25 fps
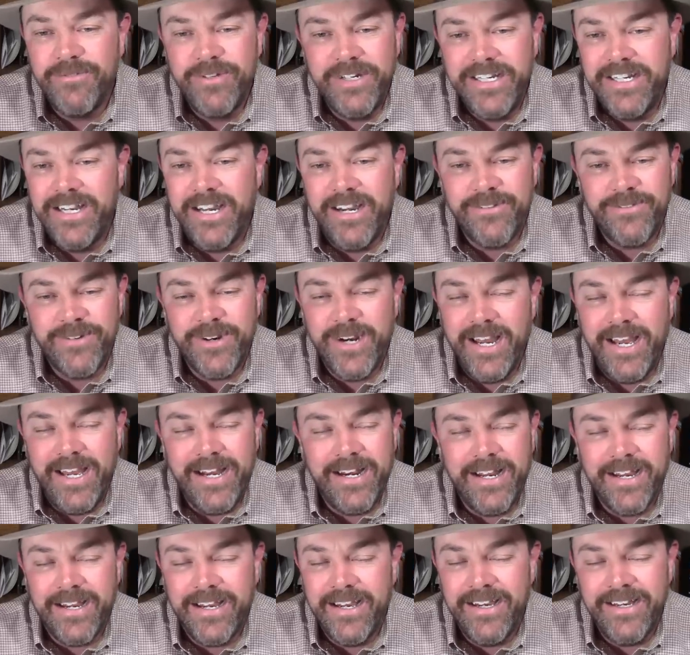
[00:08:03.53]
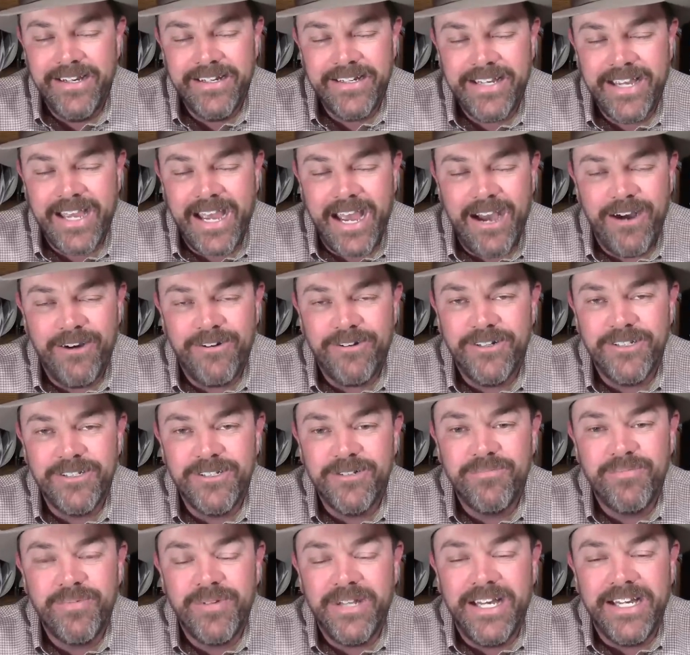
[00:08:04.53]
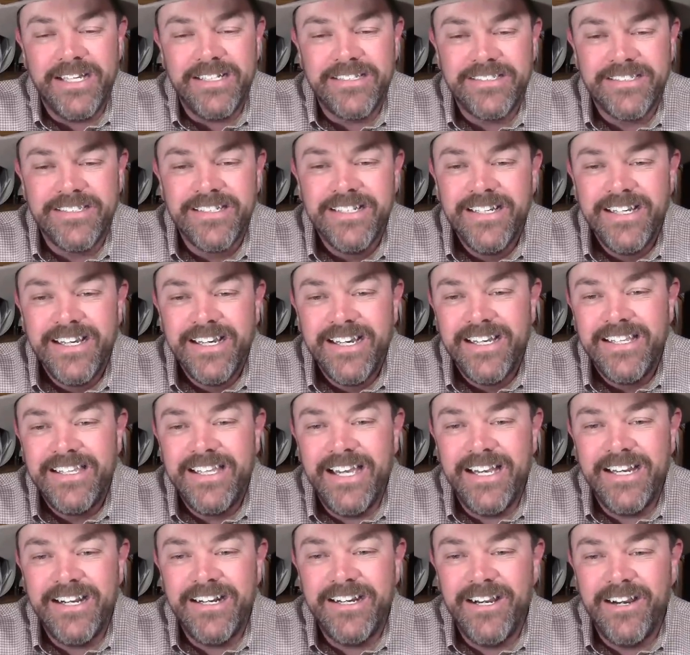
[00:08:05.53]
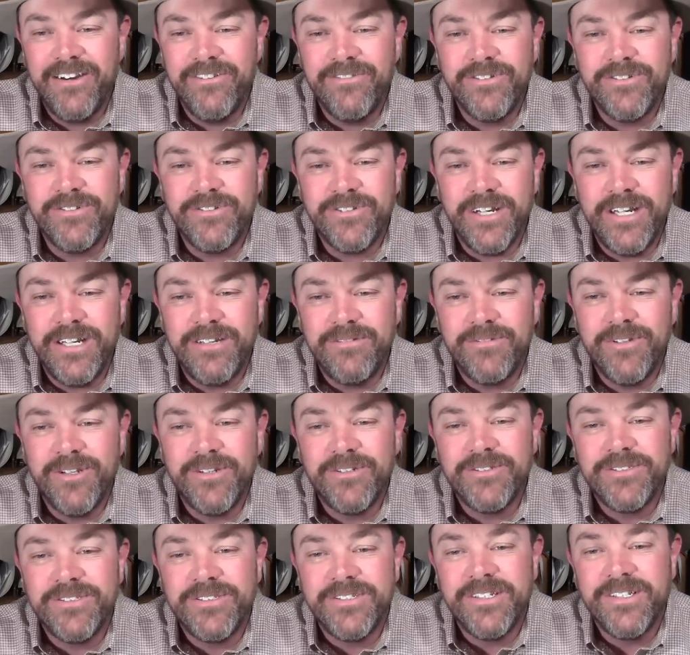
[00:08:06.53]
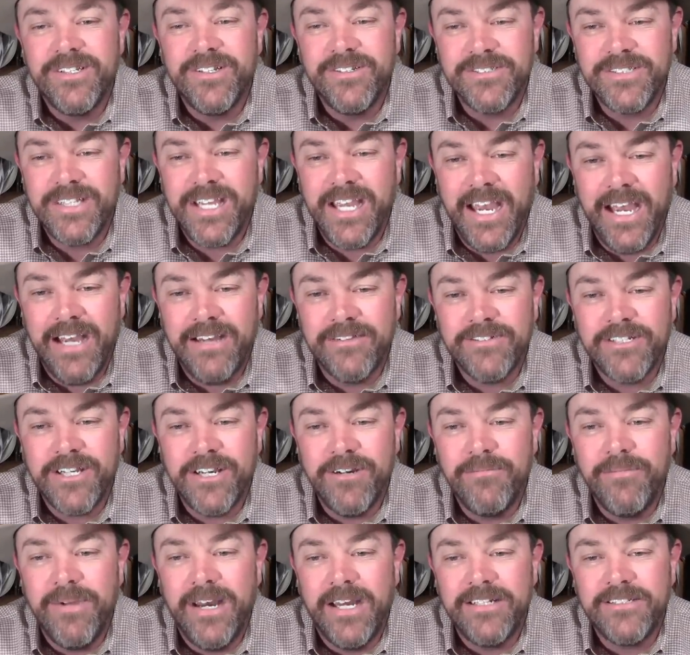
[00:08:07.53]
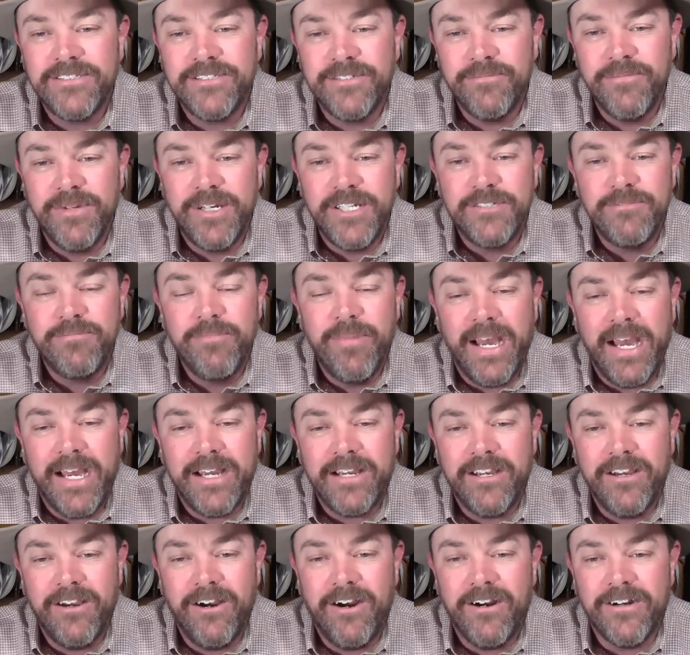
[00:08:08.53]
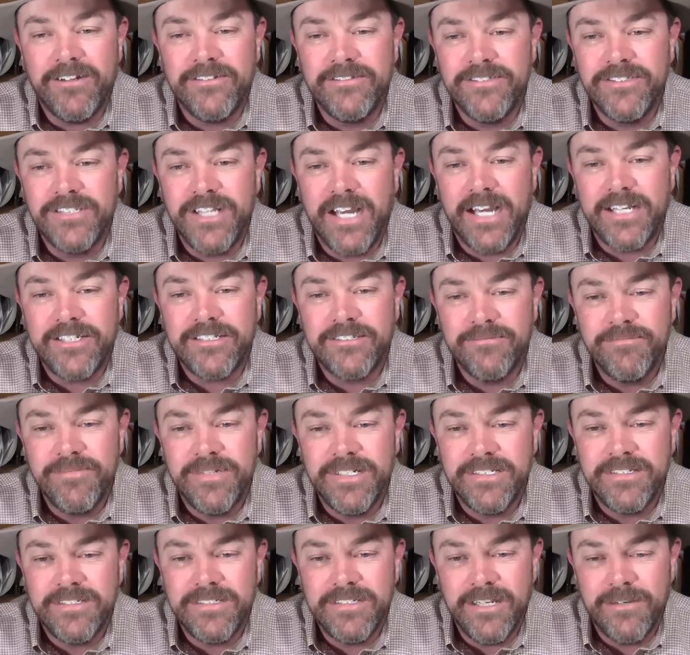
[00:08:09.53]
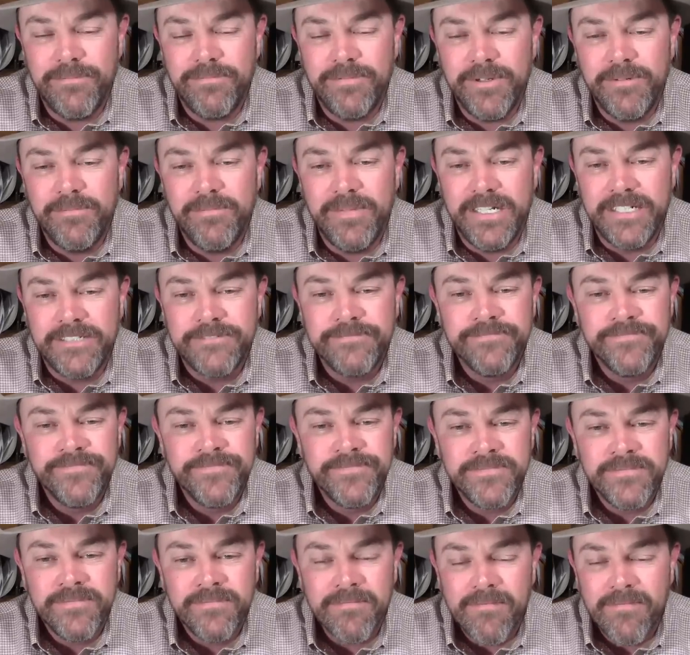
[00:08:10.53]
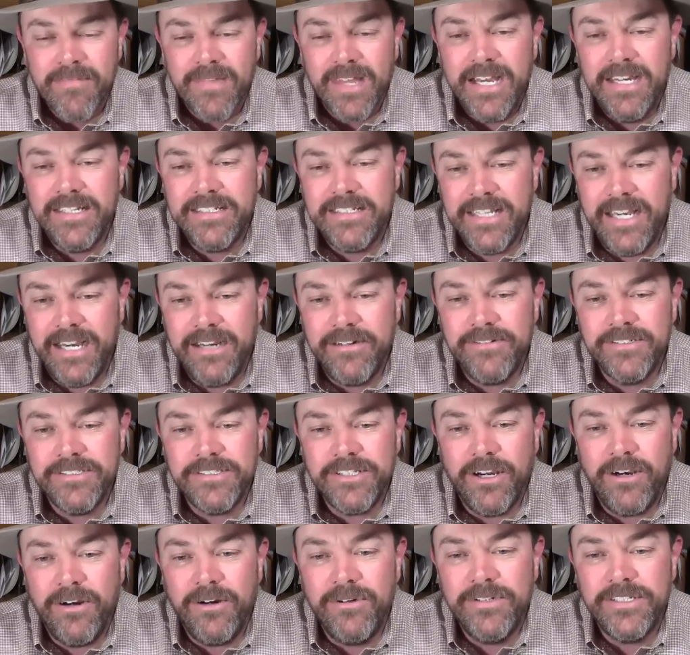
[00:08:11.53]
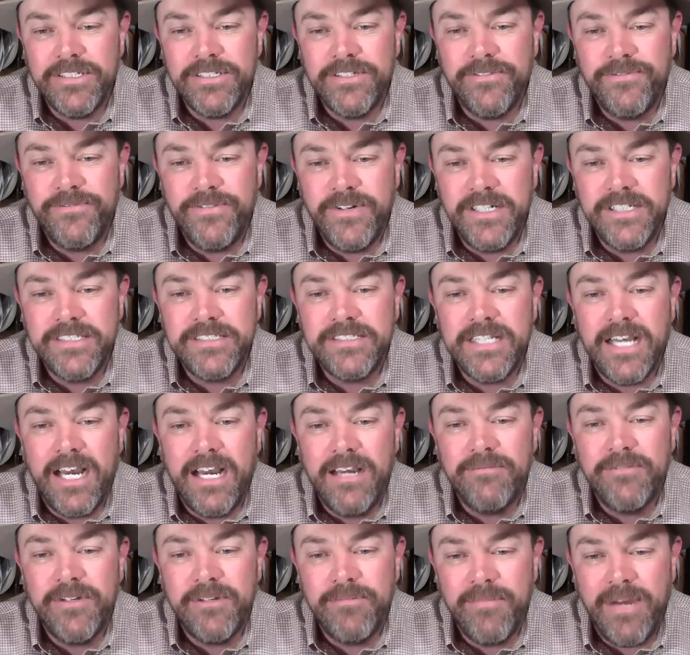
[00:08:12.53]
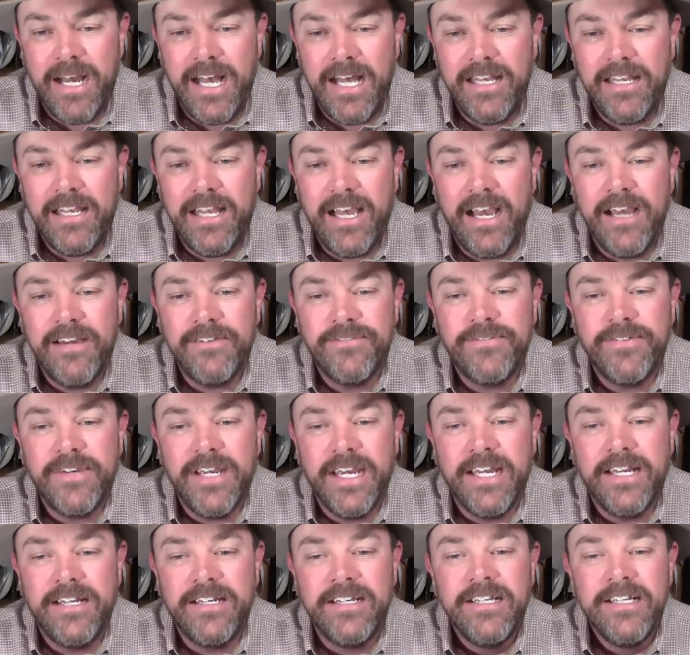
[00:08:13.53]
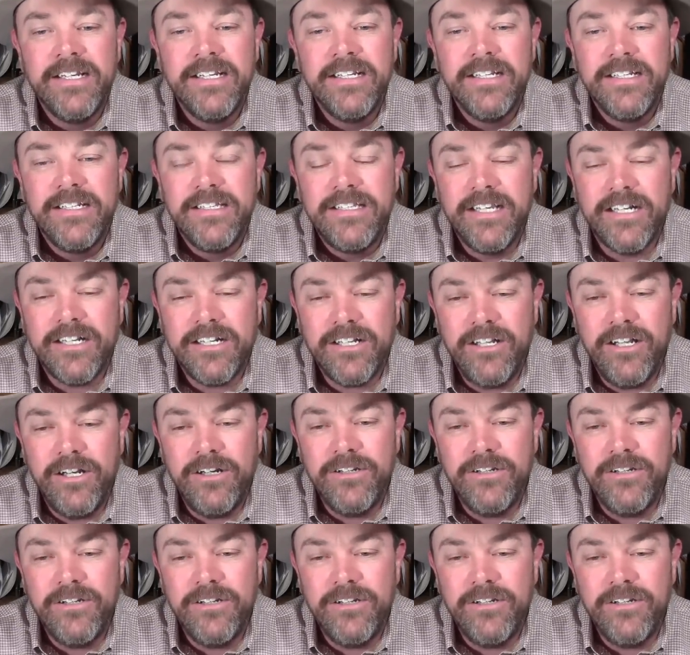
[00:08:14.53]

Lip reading: we never had a cow on the place. They'd have never dreamed those calves come out of somebody's backyard in Jackson, Mississippi. But that was always a fun time in my life. And the